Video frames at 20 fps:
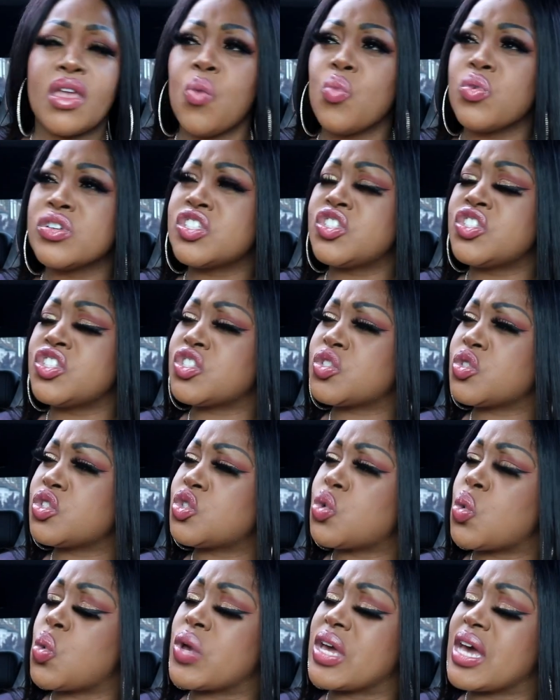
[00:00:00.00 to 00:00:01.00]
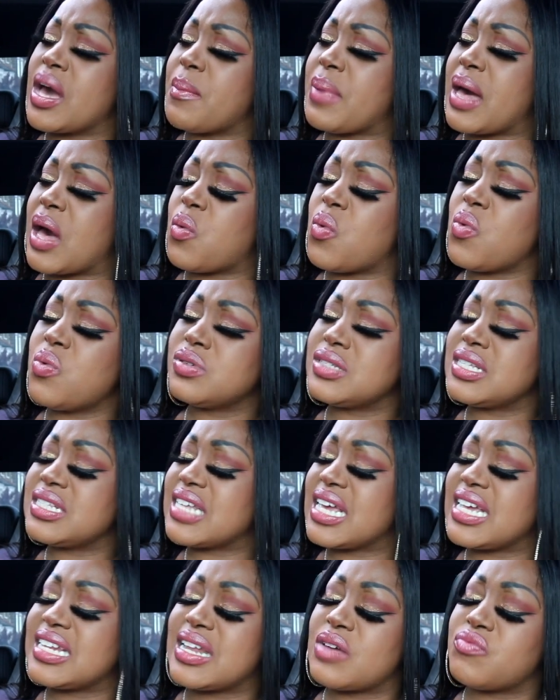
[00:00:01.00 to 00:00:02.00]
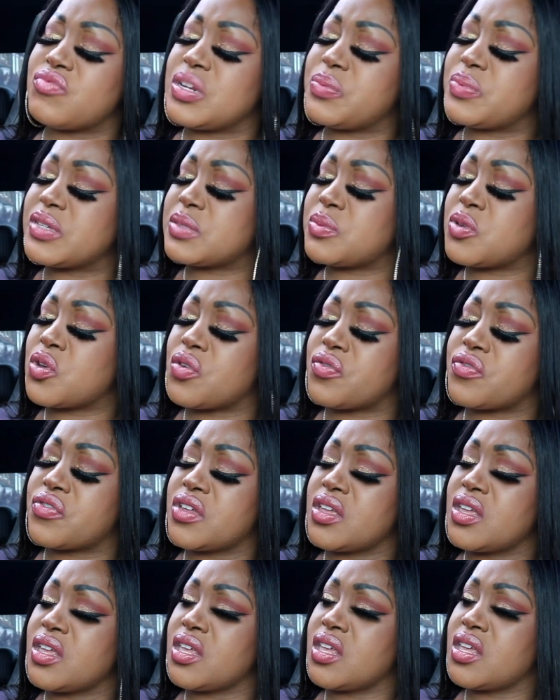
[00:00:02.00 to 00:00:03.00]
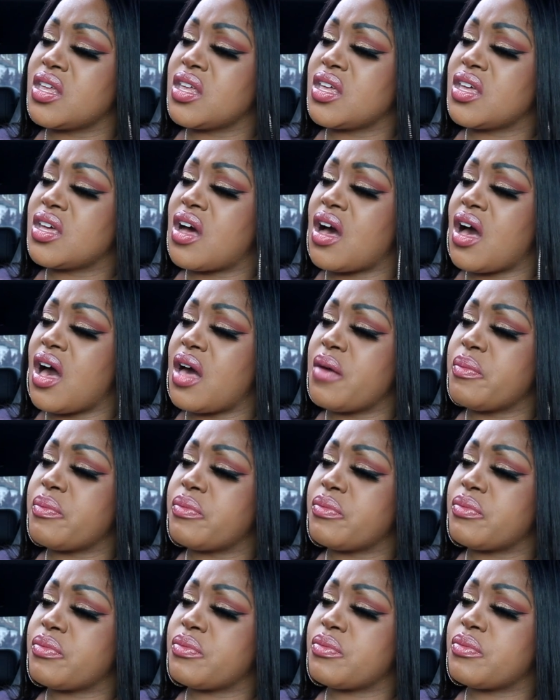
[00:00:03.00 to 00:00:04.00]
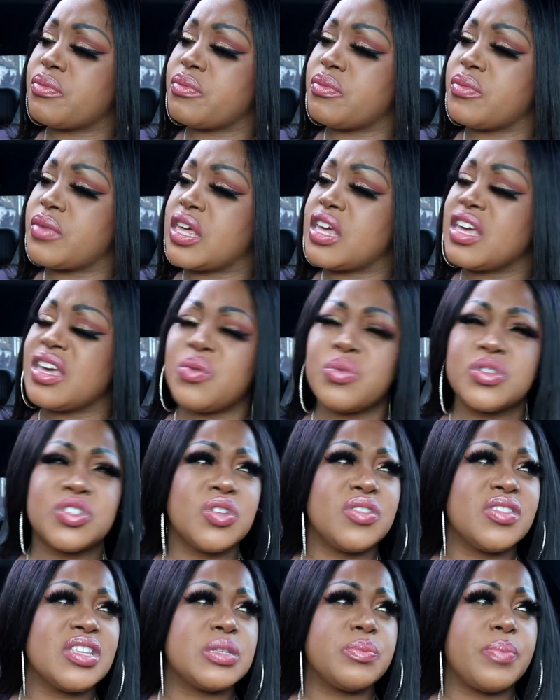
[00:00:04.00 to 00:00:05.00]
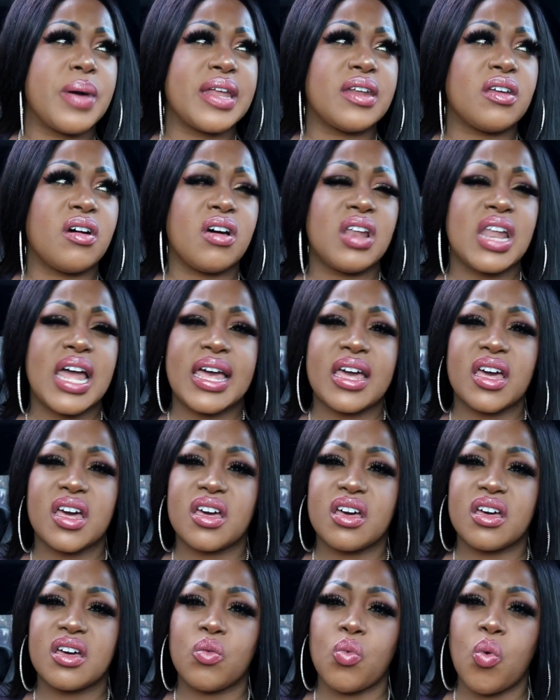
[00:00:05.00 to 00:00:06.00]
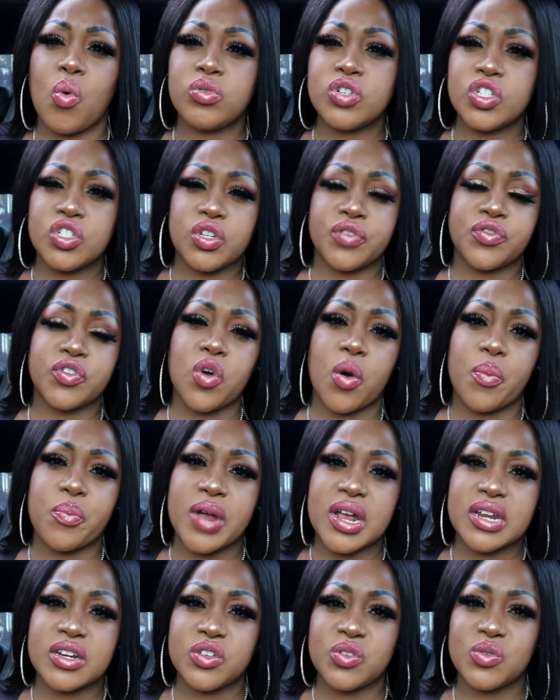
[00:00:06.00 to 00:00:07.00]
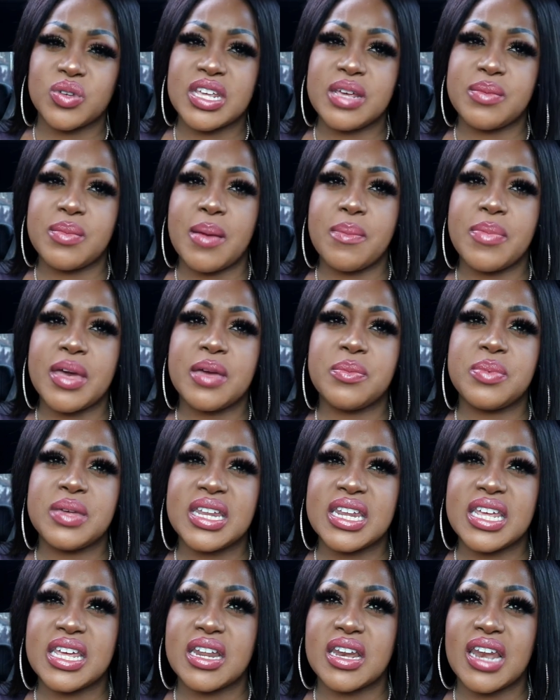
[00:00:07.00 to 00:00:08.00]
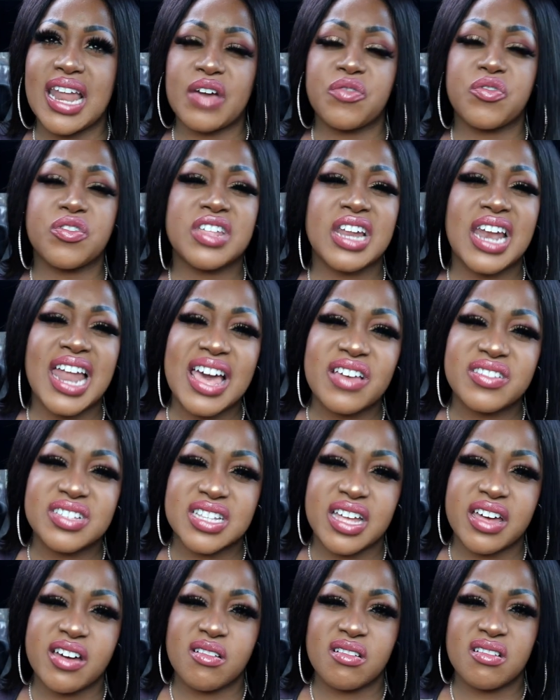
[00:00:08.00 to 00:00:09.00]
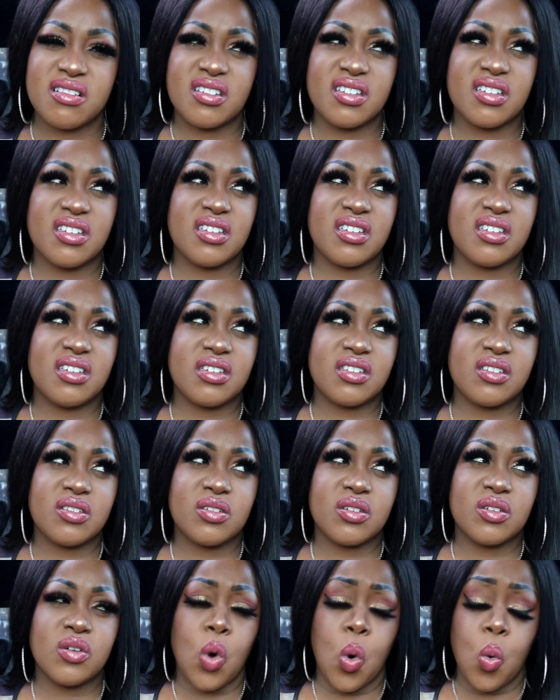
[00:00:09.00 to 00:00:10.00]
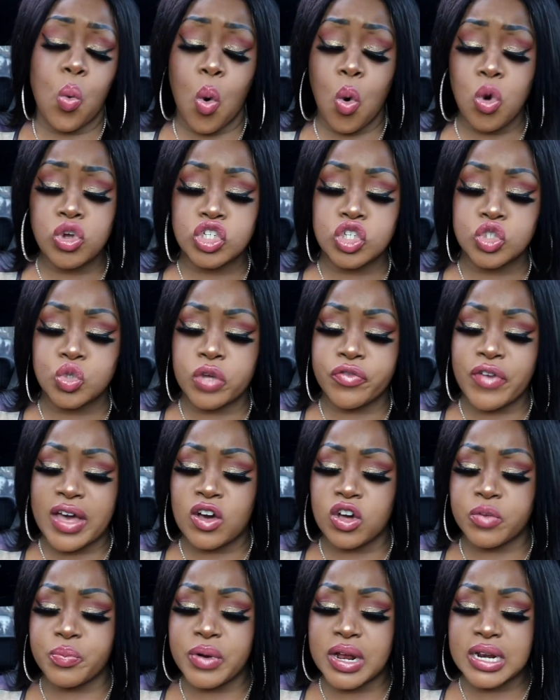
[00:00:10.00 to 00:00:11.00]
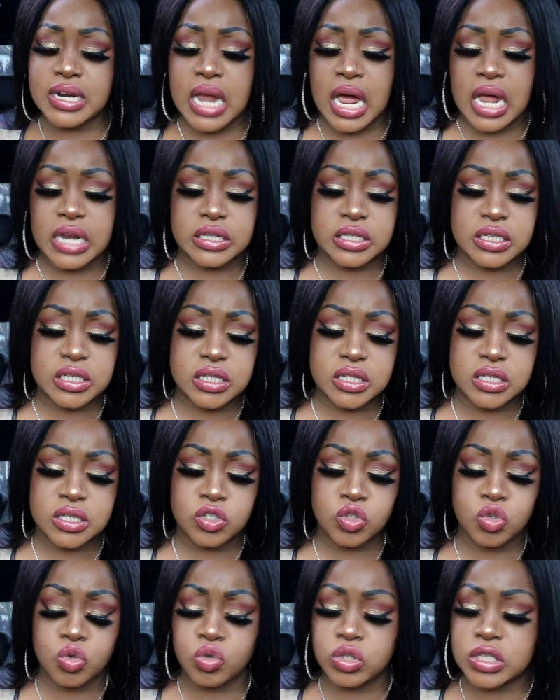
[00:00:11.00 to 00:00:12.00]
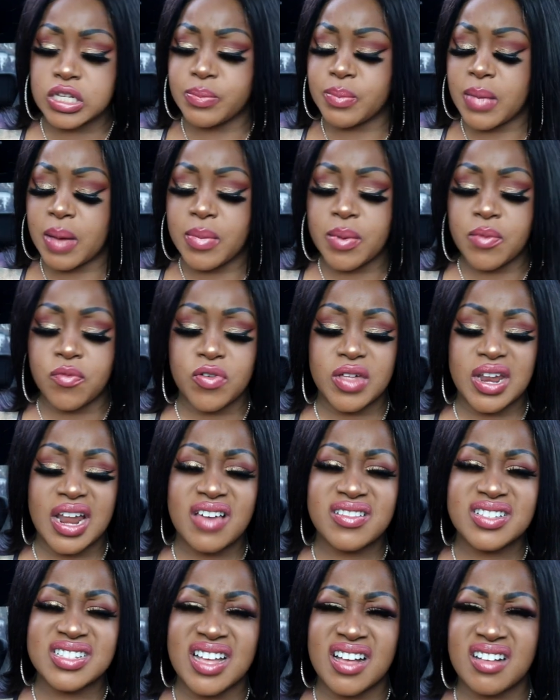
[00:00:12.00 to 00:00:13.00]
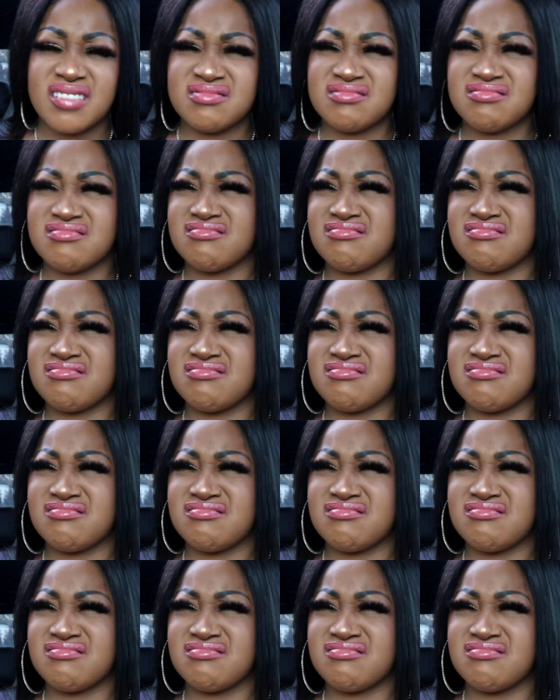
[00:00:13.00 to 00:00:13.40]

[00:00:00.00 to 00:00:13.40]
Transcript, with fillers: was talking about what was he saying that really pissed me off um he, he was in this banter like what would you do if you got pregnant you'd keep my baby in it like for the lifestyle what would you do if I got pregnant you would keep my baby for the lifestyle